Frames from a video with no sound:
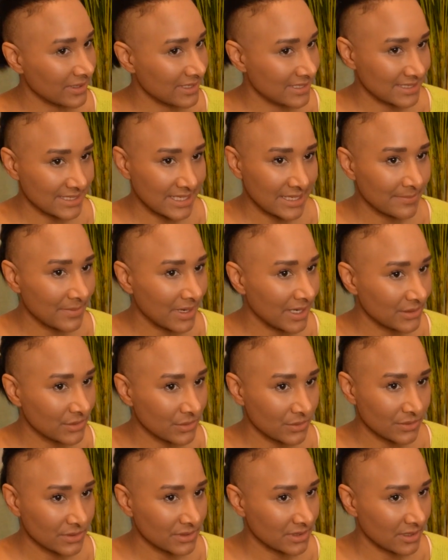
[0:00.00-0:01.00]
going to see my
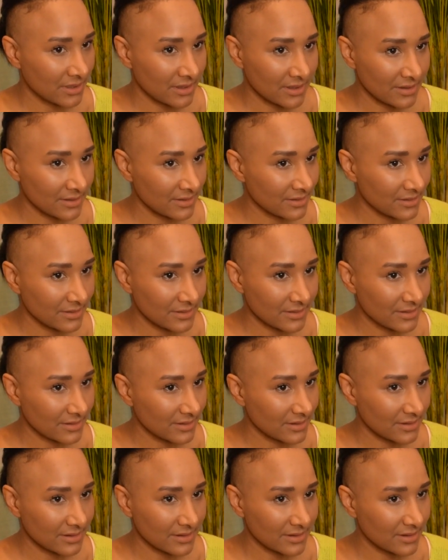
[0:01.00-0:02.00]
daughter
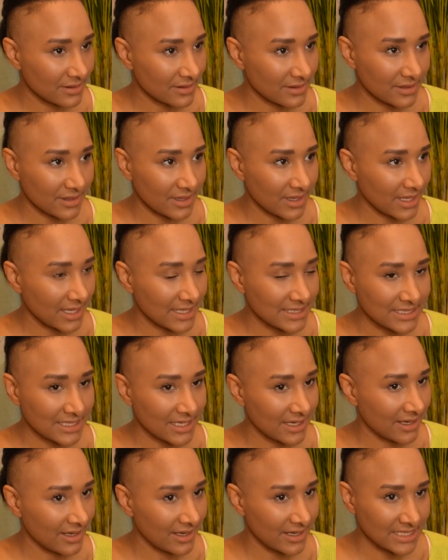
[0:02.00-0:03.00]

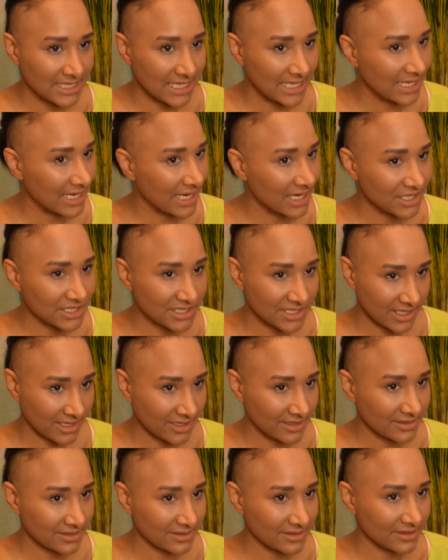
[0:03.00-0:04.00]
into her teenage
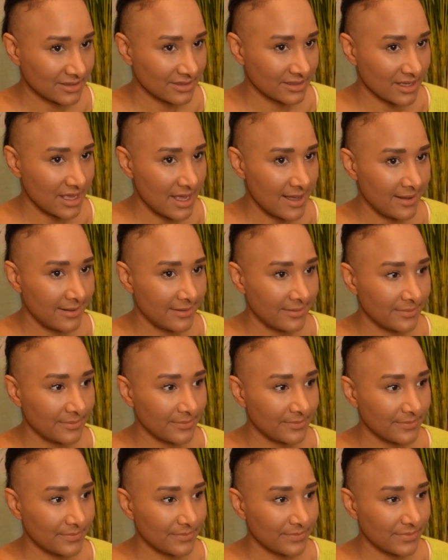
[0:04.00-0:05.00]
years. That
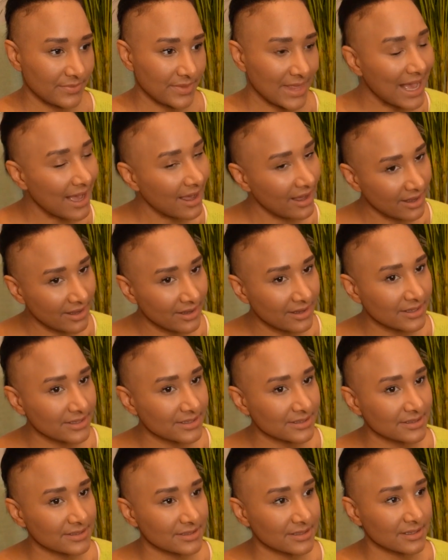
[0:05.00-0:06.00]

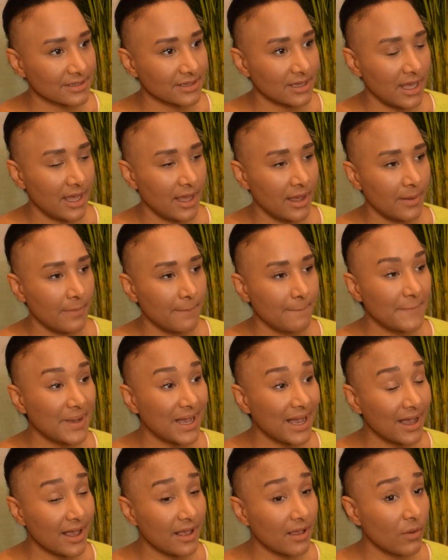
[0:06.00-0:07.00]
hurts.
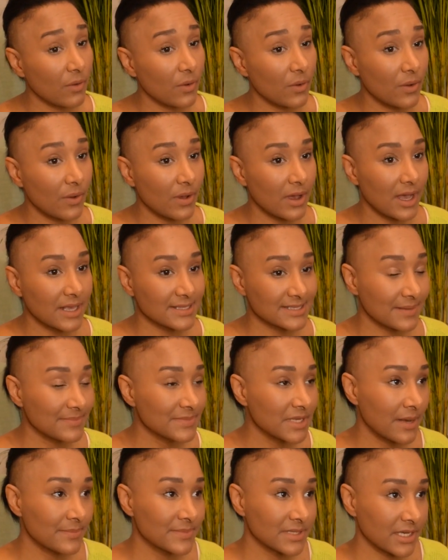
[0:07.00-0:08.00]
But
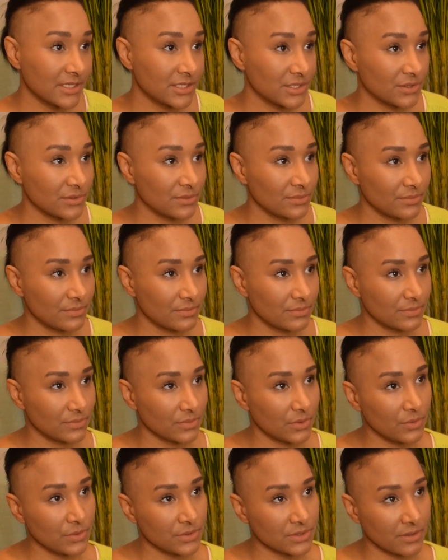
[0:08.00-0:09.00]
sometimes I do
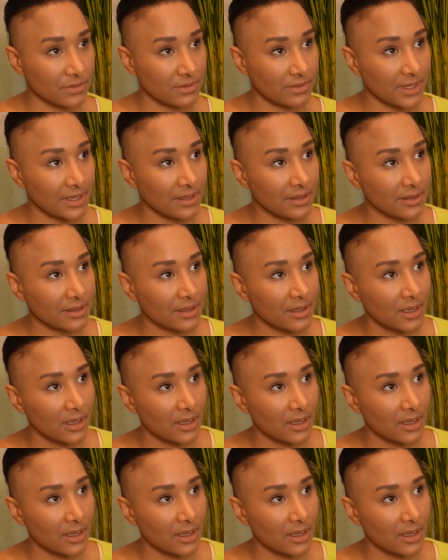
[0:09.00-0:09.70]
also think